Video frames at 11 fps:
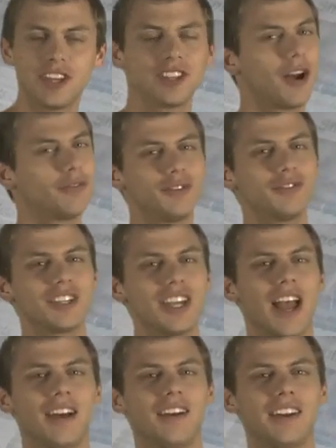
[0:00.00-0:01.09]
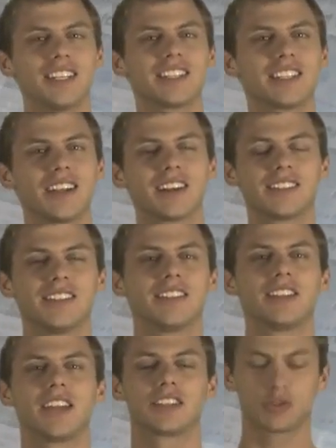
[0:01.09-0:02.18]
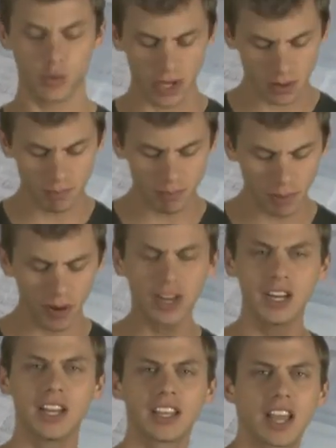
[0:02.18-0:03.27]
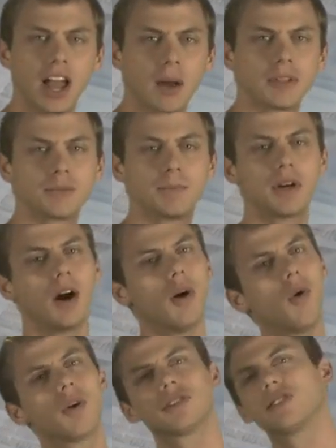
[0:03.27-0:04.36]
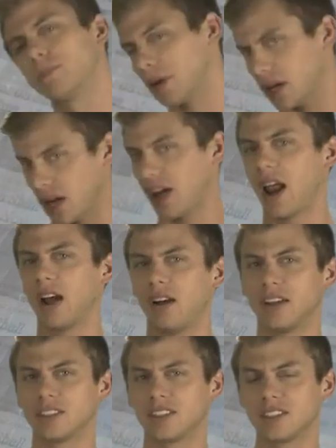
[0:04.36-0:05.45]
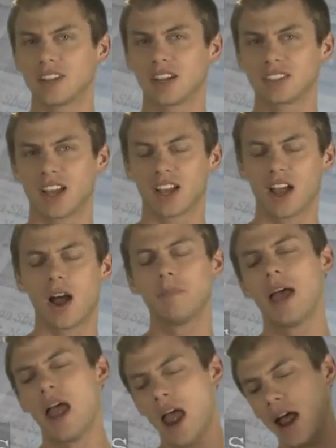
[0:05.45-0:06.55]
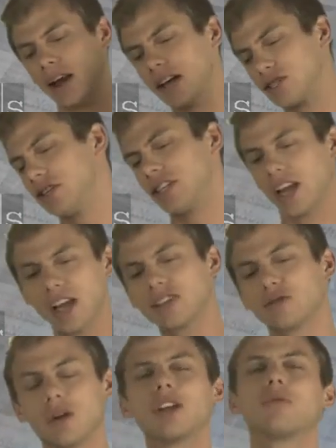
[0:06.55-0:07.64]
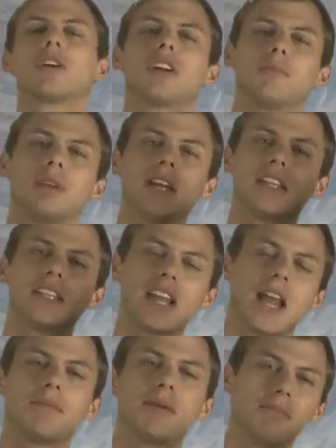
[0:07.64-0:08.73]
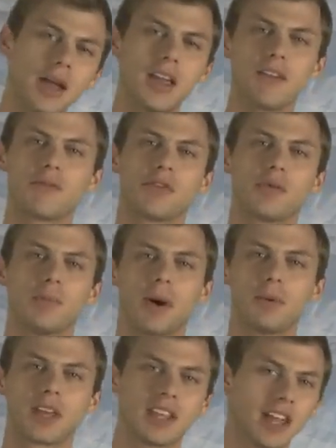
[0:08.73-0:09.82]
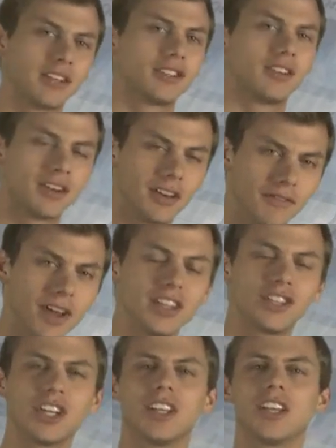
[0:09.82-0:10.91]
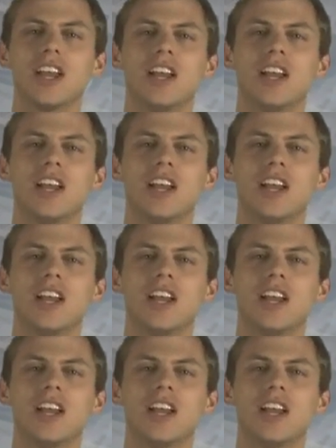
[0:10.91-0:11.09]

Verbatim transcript: Now, if you see a headline that sucks in the next week, put it in the comments below or submit it at headlines at suck.com. And actually, next week we're going to be in Tampa Bay for the Republican National Convention.